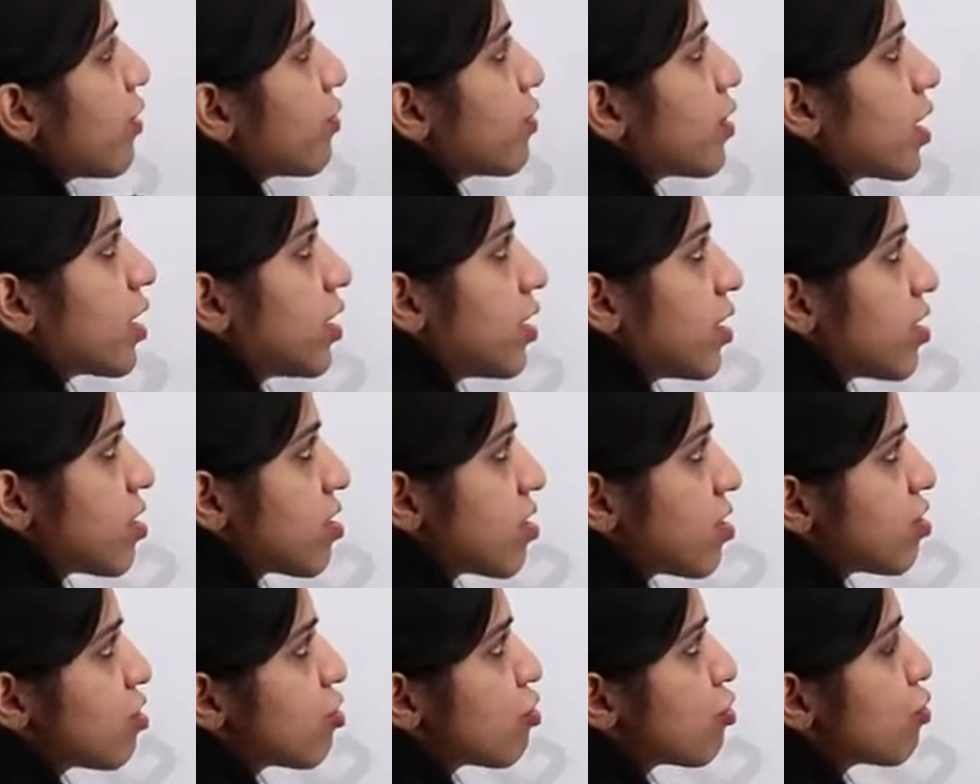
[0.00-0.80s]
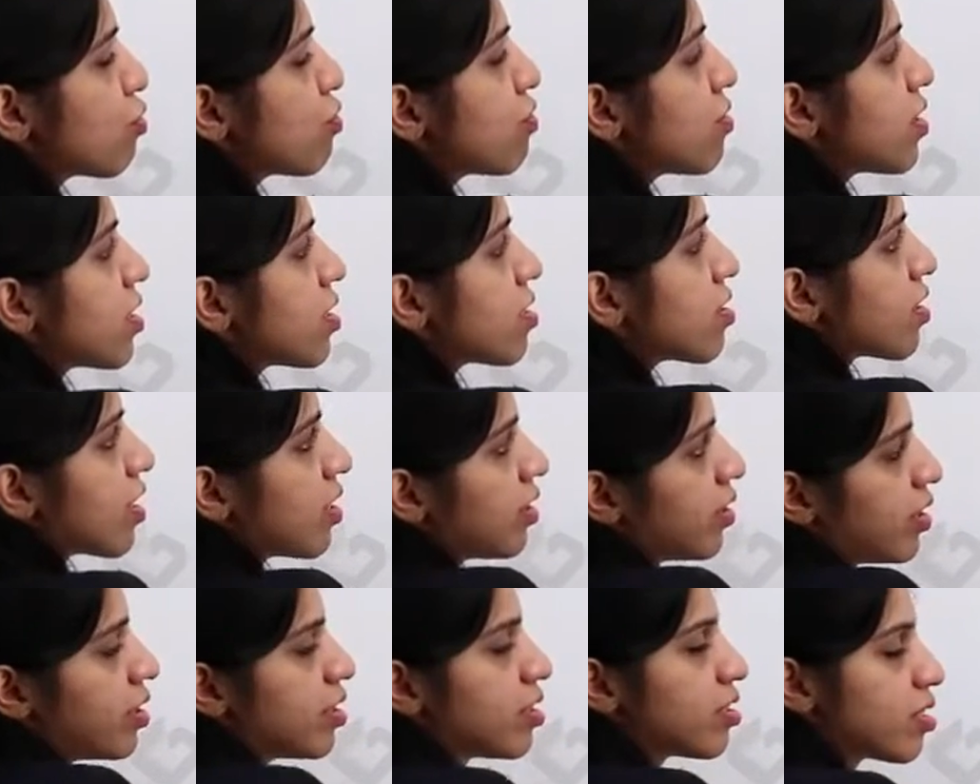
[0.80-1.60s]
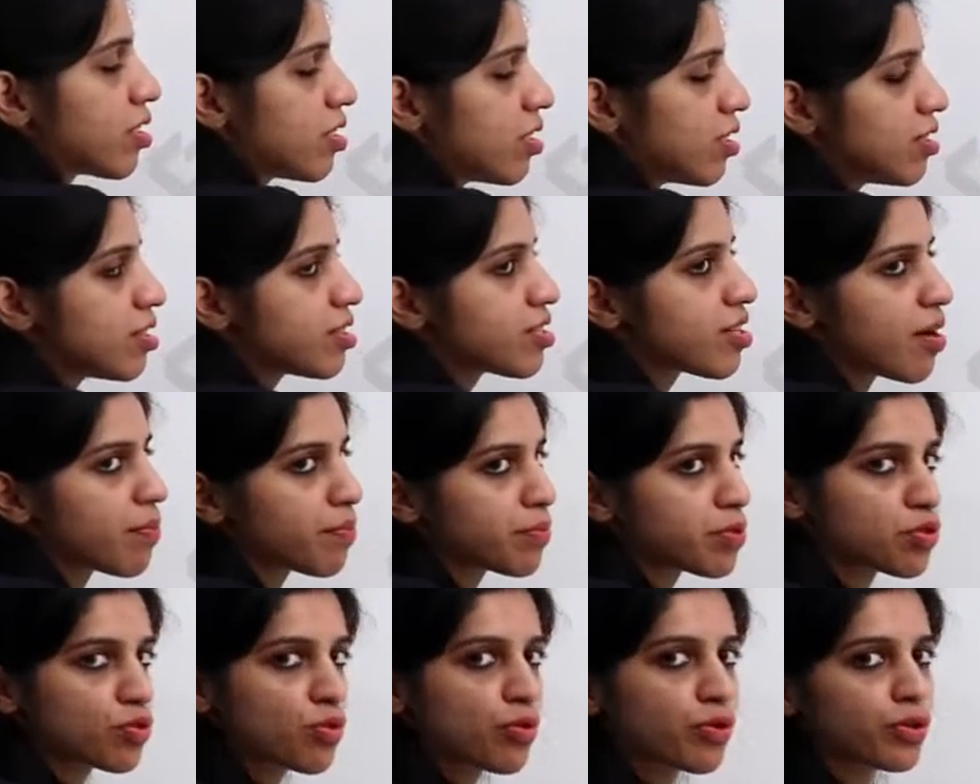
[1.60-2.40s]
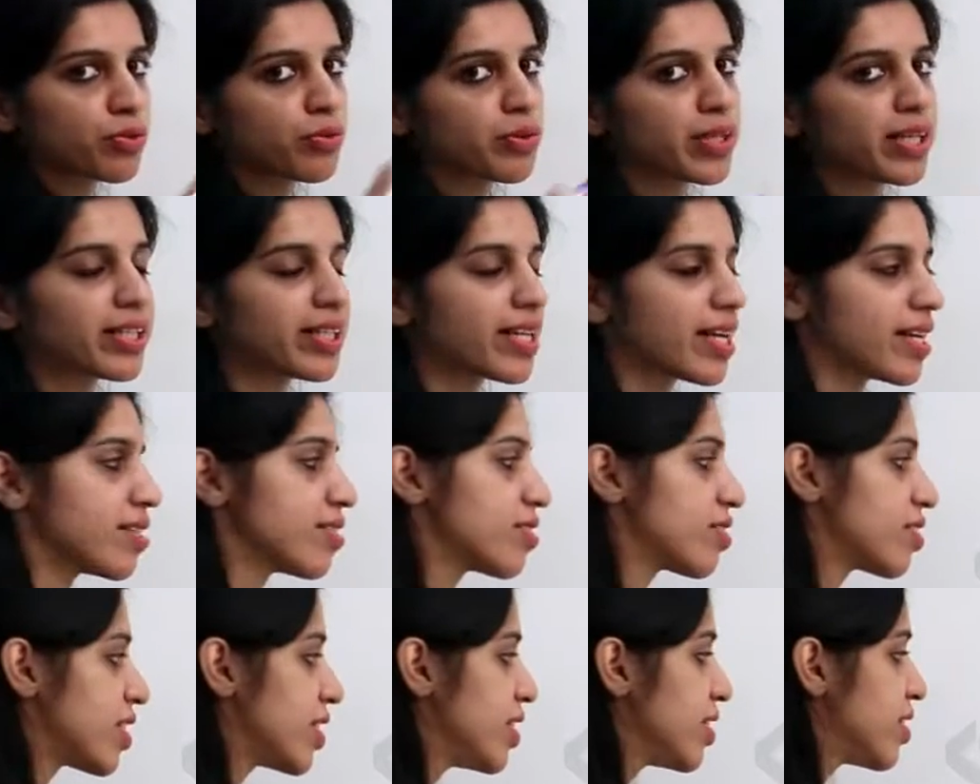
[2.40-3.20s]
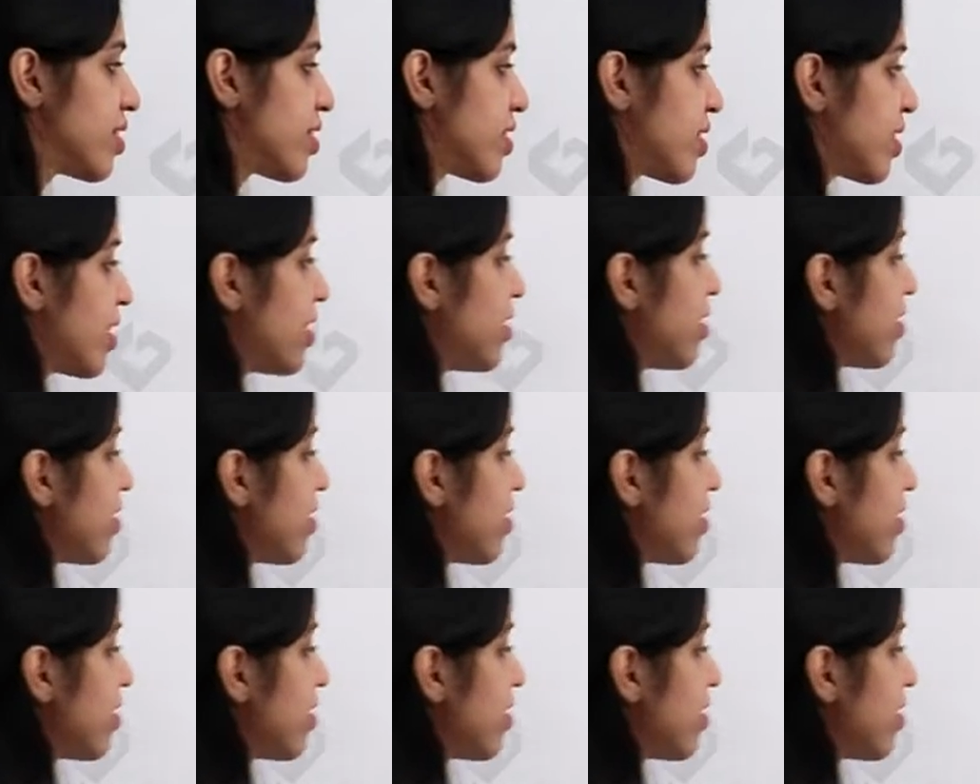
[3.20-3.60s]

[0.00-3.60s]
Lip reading: If the condition is true, this conditional jump is going to take 10 states.